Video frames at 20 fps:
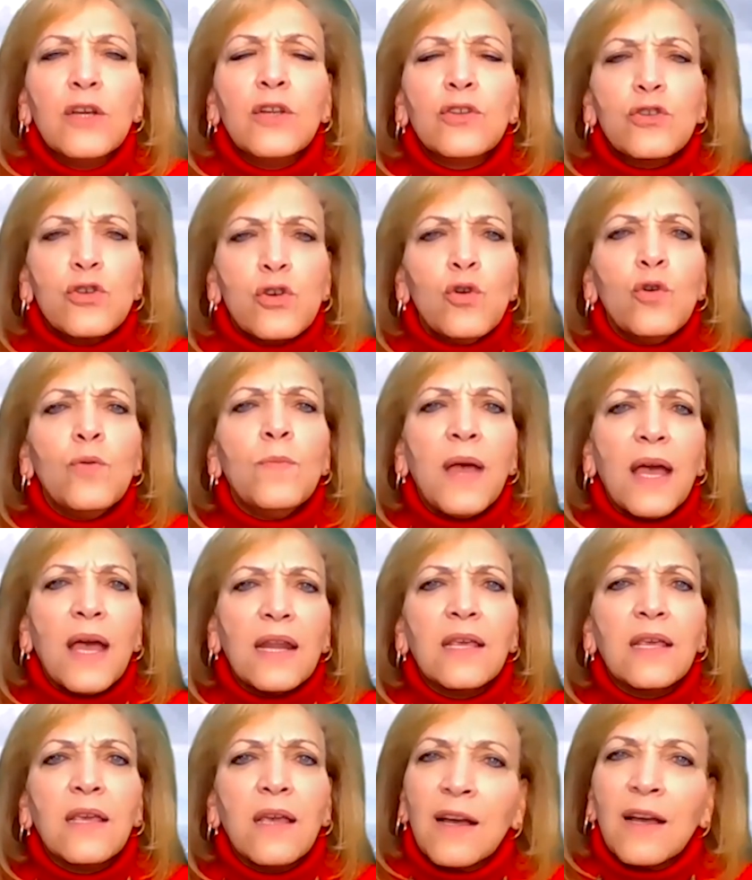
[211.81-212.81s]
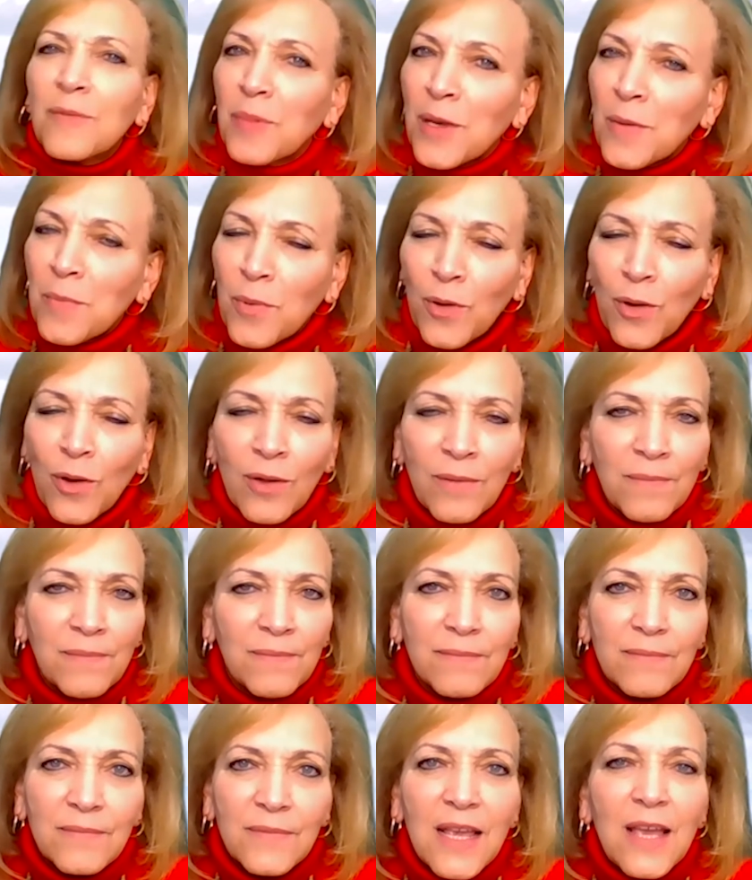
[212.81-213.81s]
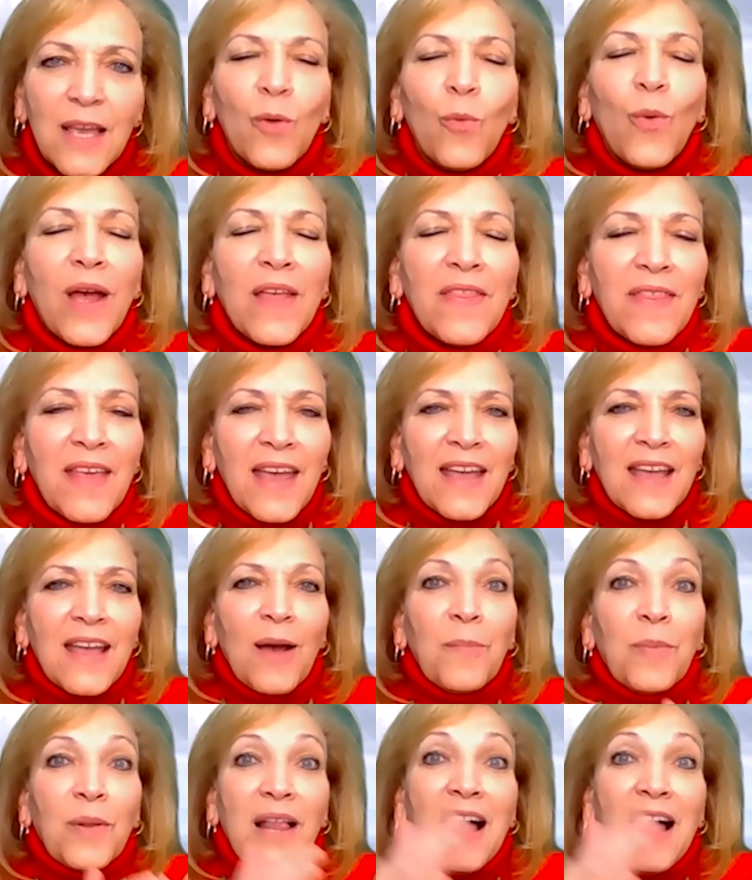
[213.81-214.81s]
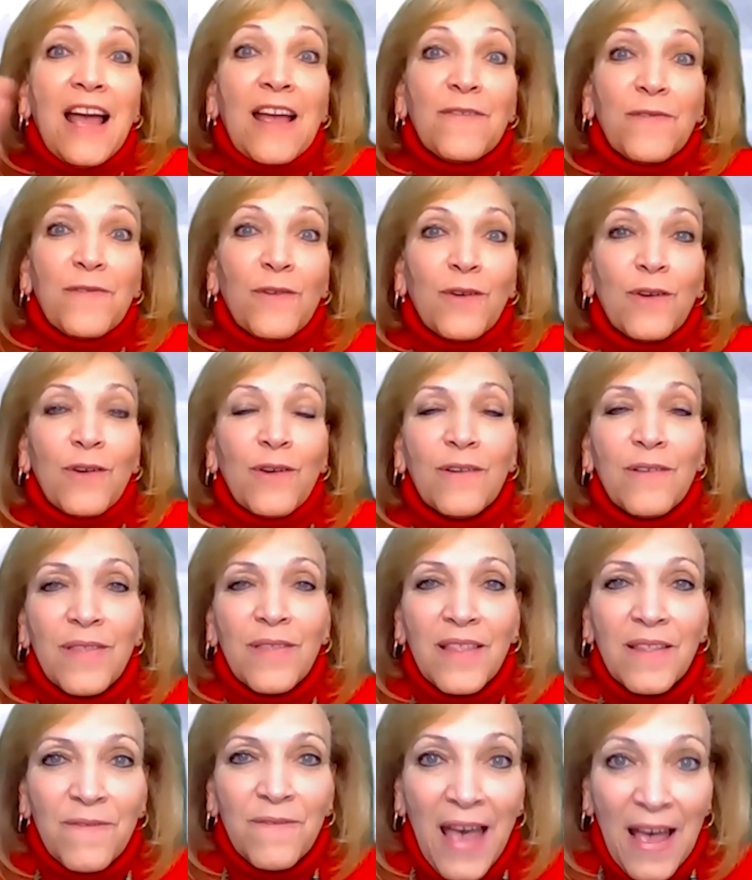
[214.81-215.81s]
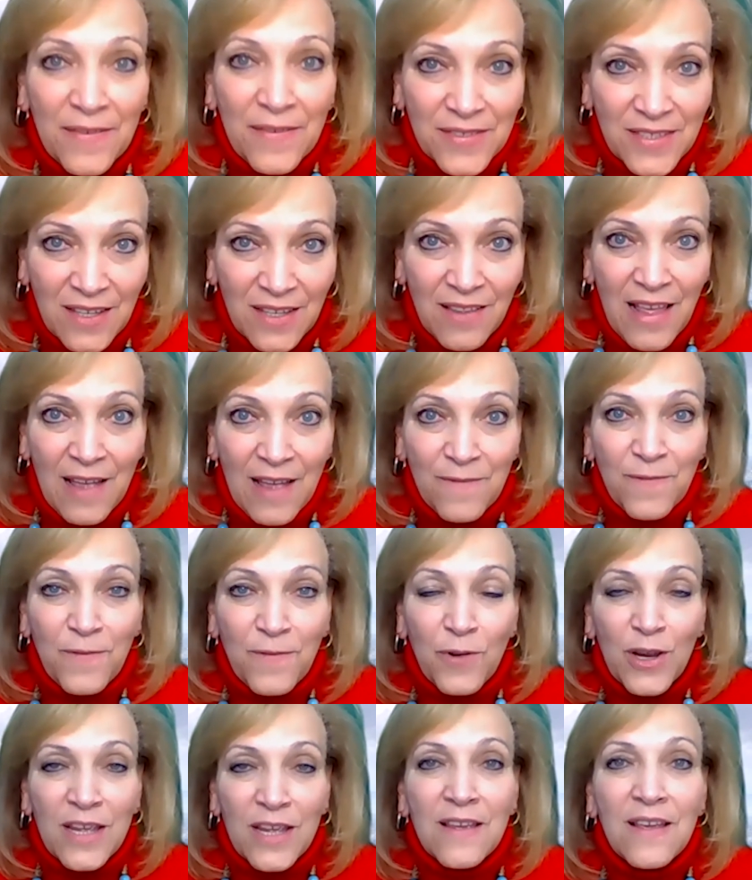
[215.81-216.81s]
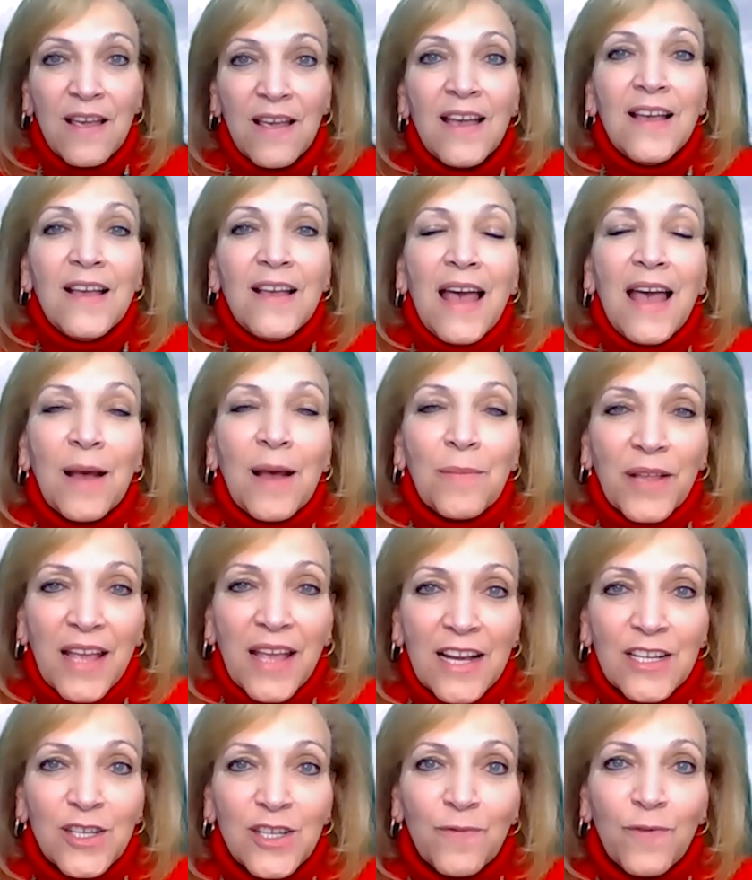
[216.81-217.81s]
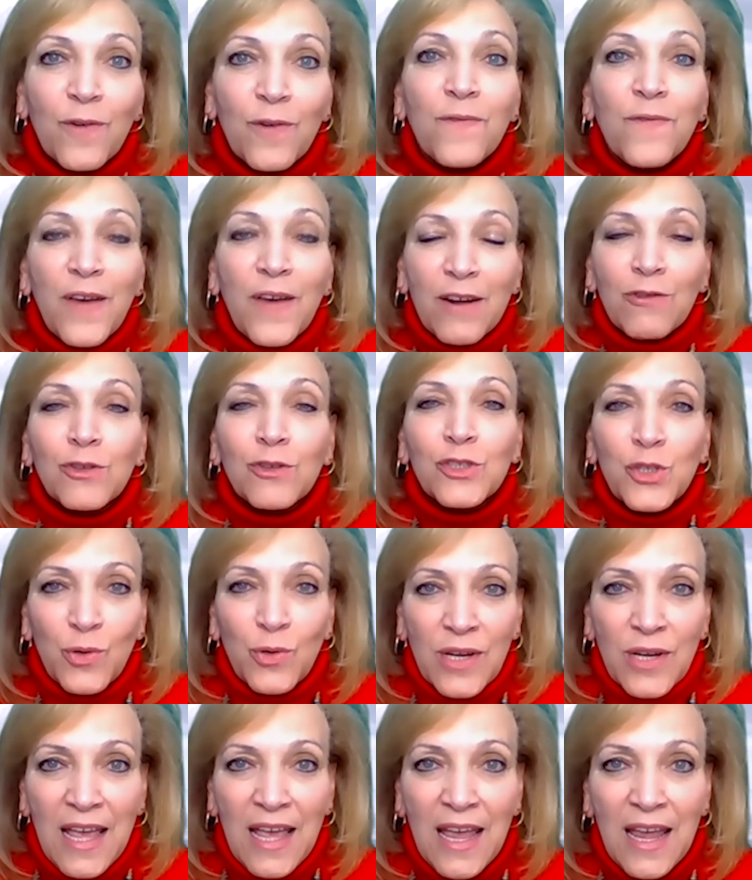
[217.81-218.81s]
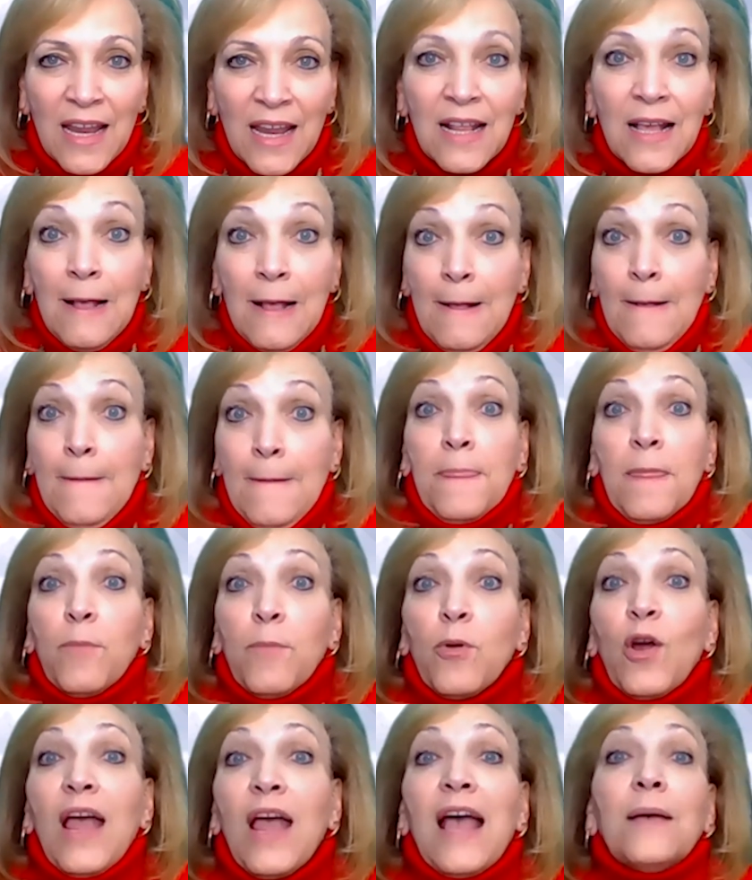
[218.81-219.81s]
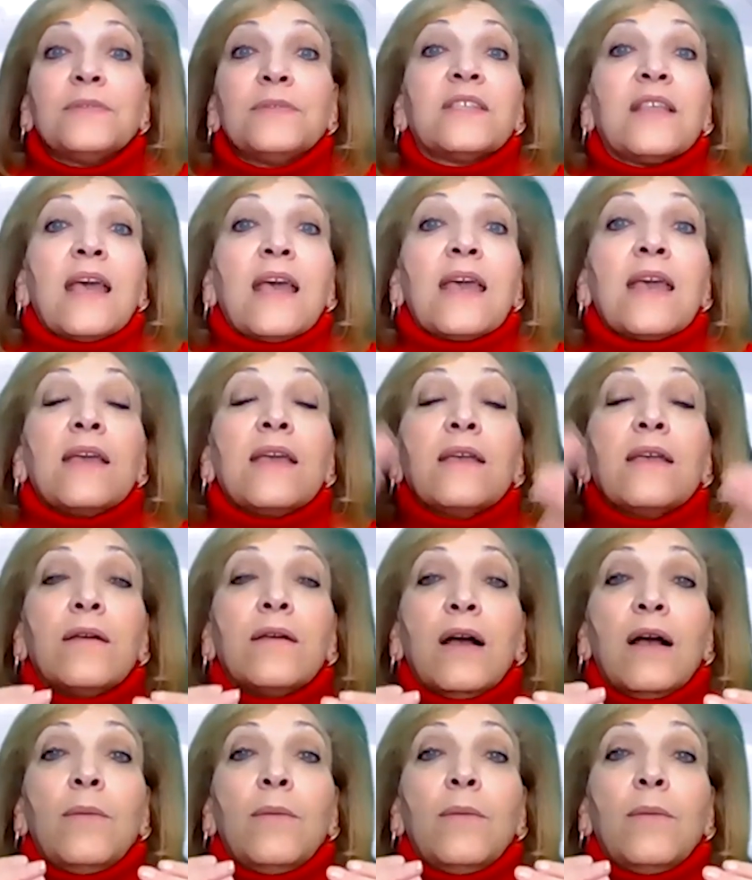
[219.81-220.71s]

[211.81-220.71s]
Too many young people, when they apply for FAFSA, that free application for federal student aid, perhaps they